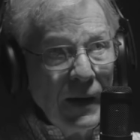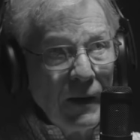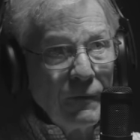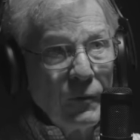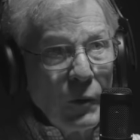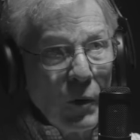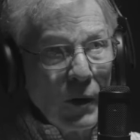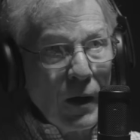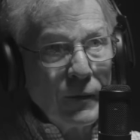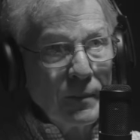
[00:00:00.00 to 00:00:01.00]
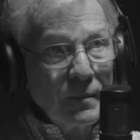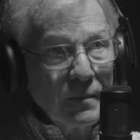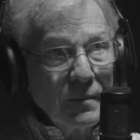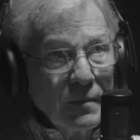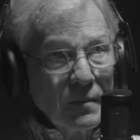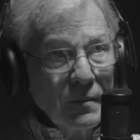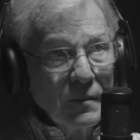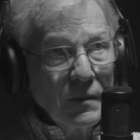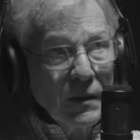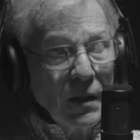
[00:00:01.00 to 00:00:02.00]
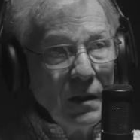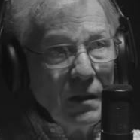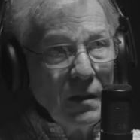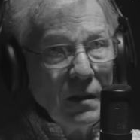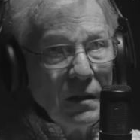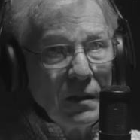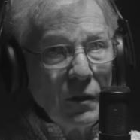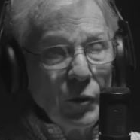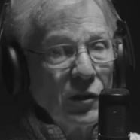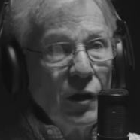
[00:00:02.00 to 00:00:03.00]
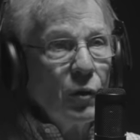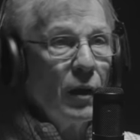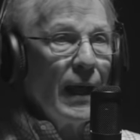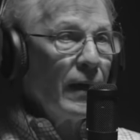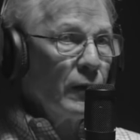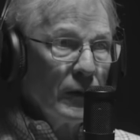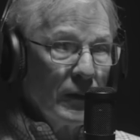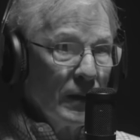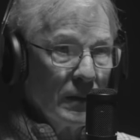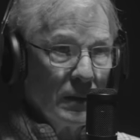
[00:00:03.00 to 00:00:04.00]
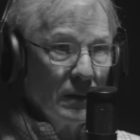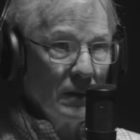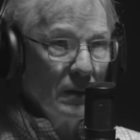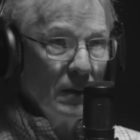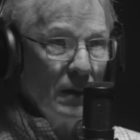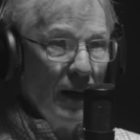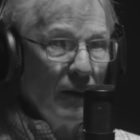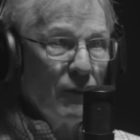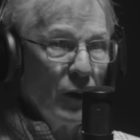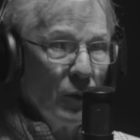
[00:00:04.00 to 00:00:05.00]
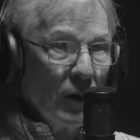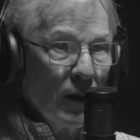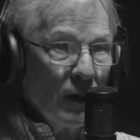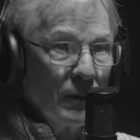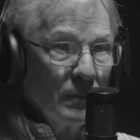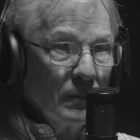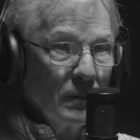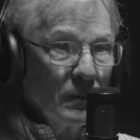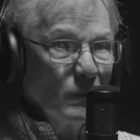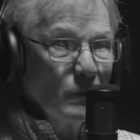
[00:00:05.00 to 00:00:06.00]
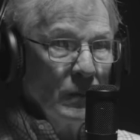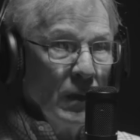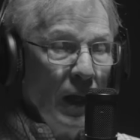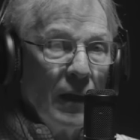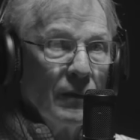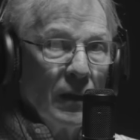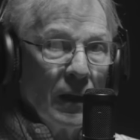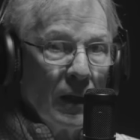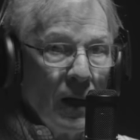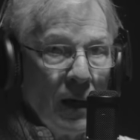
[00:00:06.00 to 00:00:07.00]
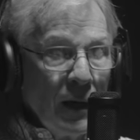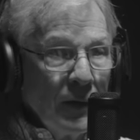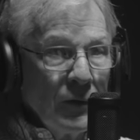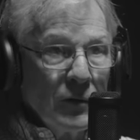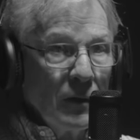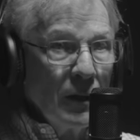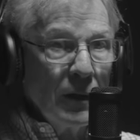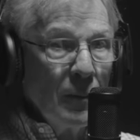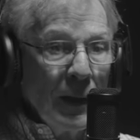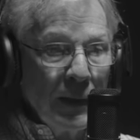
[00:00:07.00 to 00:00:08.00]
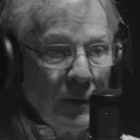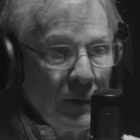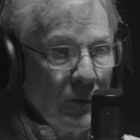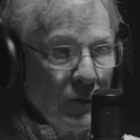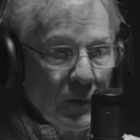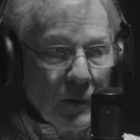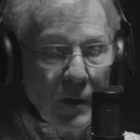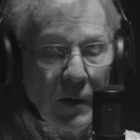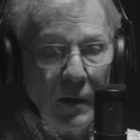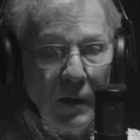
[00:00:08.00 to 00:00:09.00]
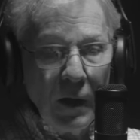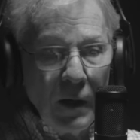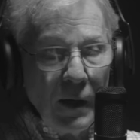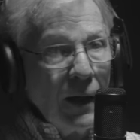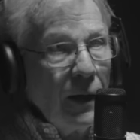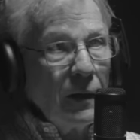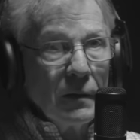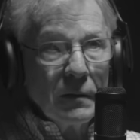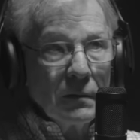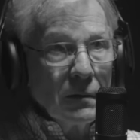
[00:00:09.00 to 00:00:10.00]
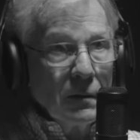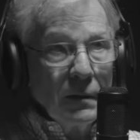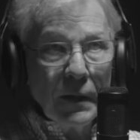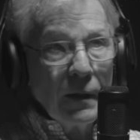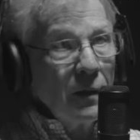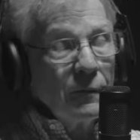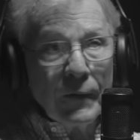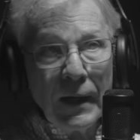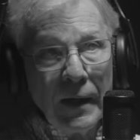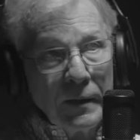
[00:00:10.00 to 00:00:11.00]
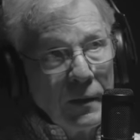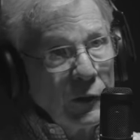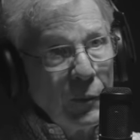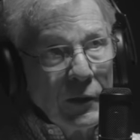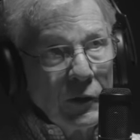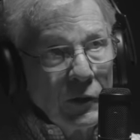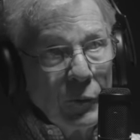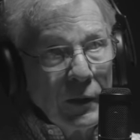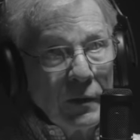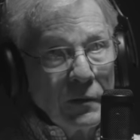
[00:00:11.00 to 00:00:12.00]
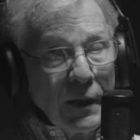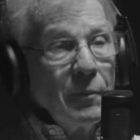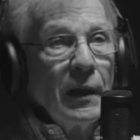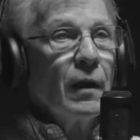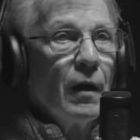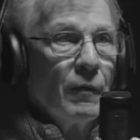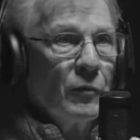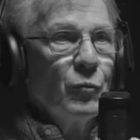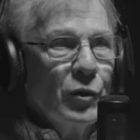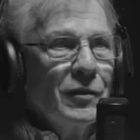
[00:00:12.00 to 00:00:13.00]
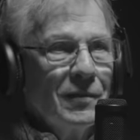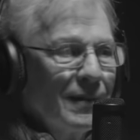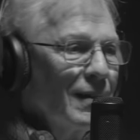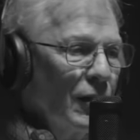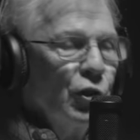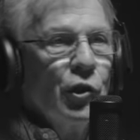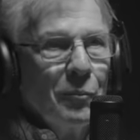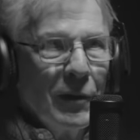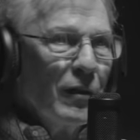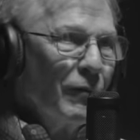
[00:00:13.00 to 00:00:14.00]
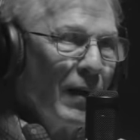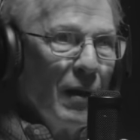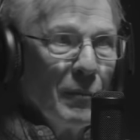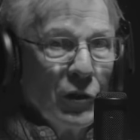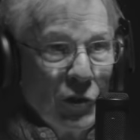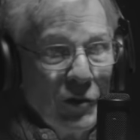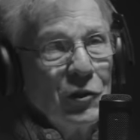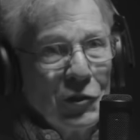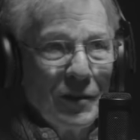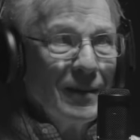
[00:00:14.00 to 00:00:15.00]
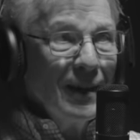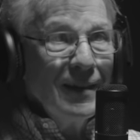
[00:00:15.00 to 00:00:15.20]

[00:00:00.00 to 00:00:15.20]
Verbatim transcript: Every one of them. There was no lacquered. Every one of them. Even the guys in the maintenance hangar that didn't fly those missions with us. And many of them would jump in to fly a mission just to